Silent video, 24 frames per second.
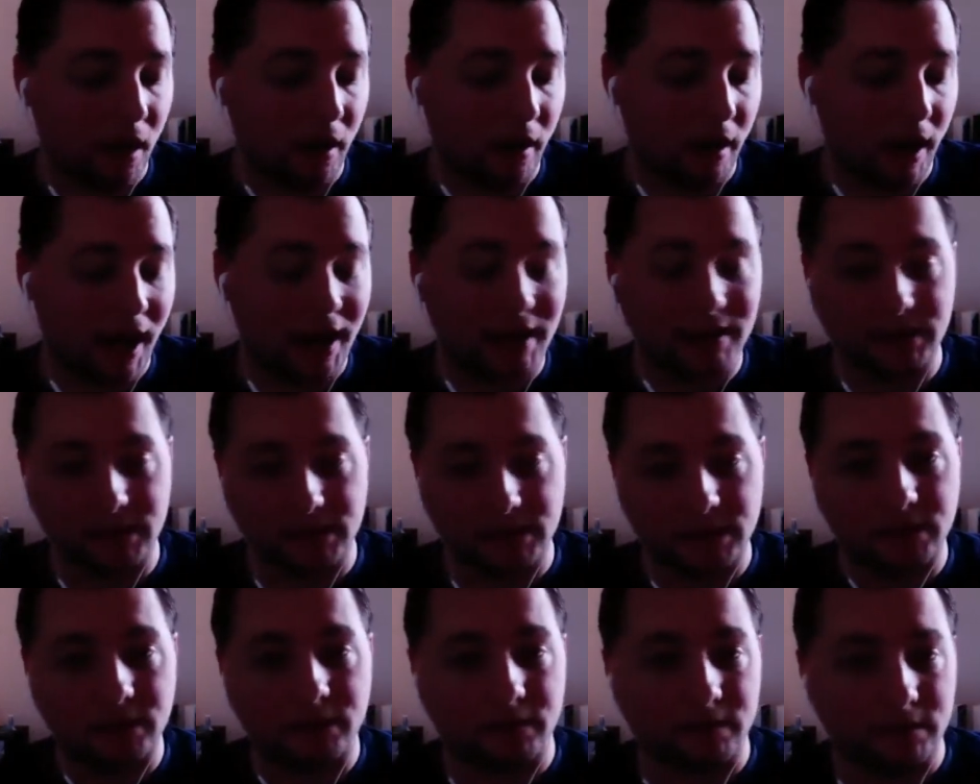as
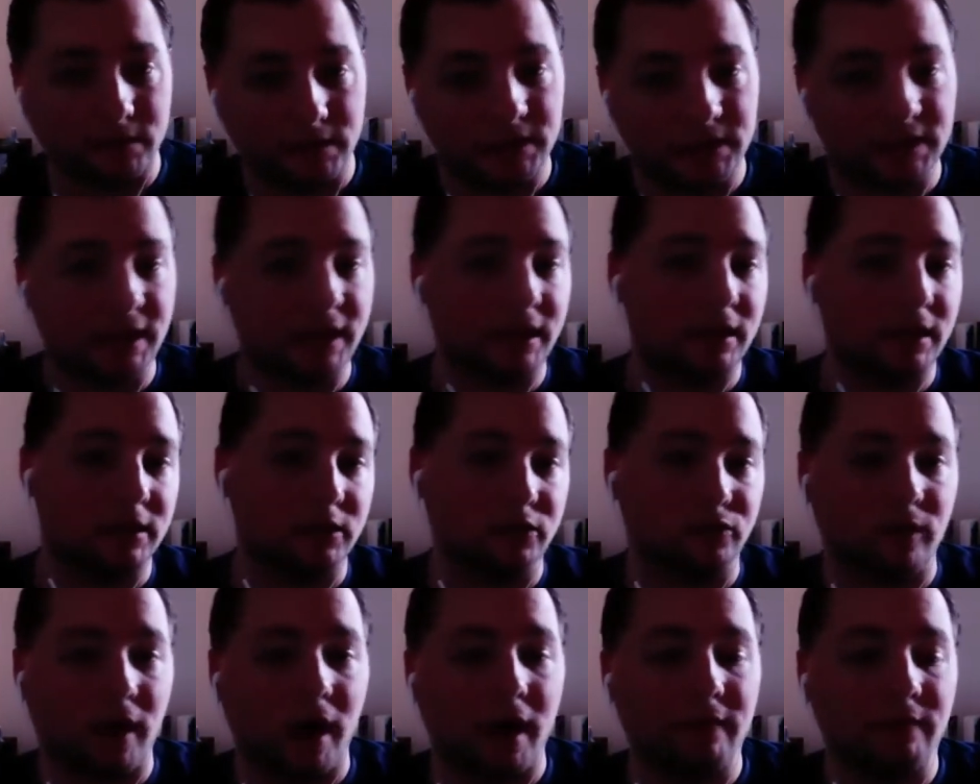their daily
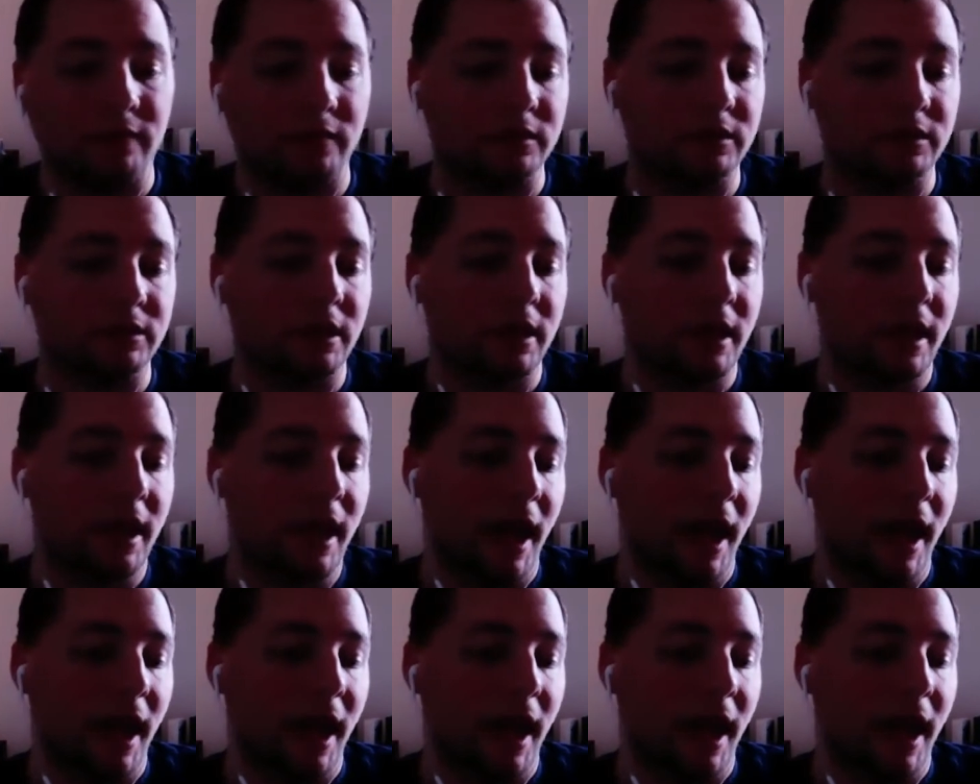drivers.